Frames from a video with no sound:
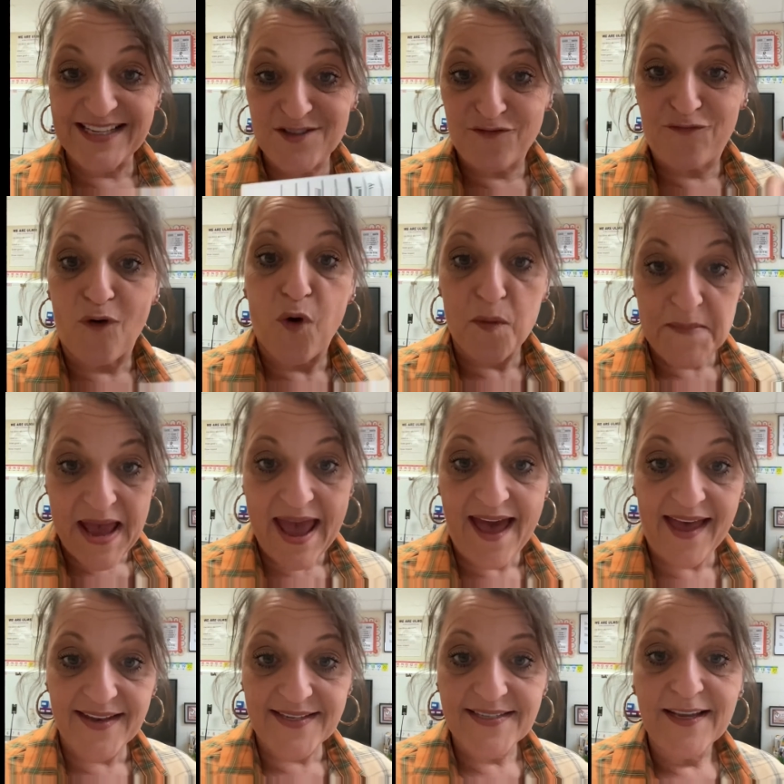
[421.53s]

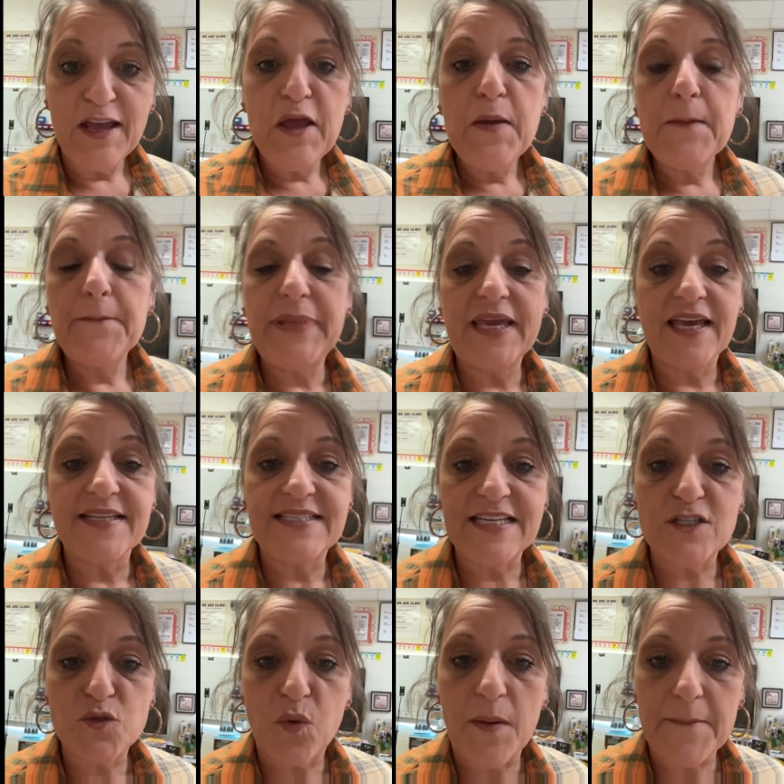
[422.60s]
format because
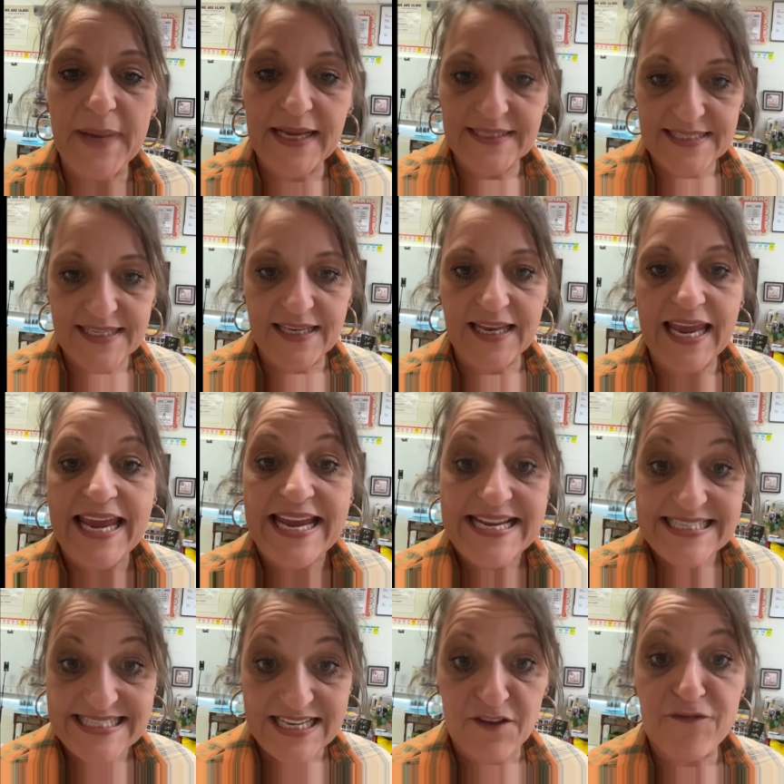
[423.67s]
it's what makes it
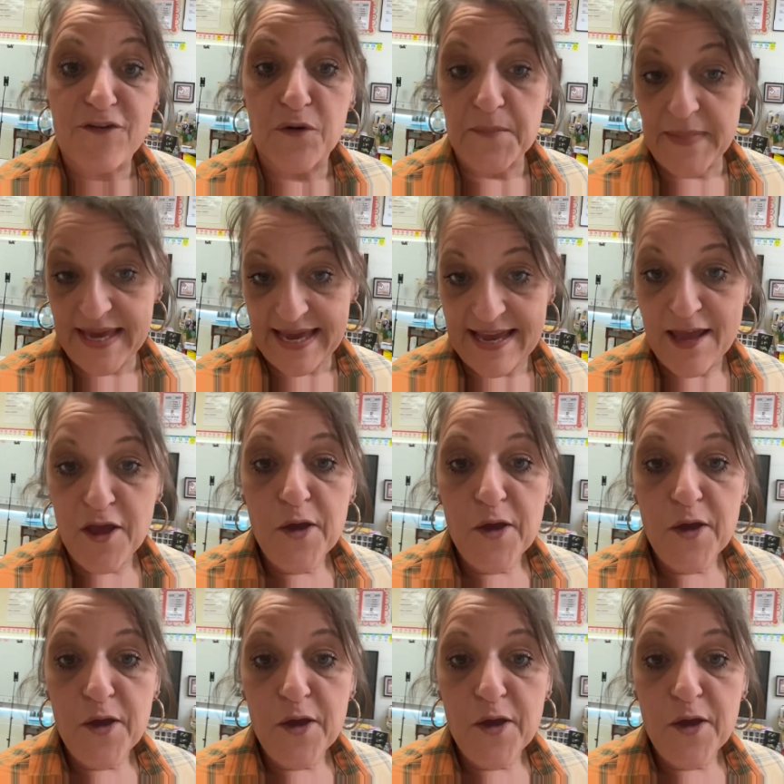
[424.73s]
easy for me.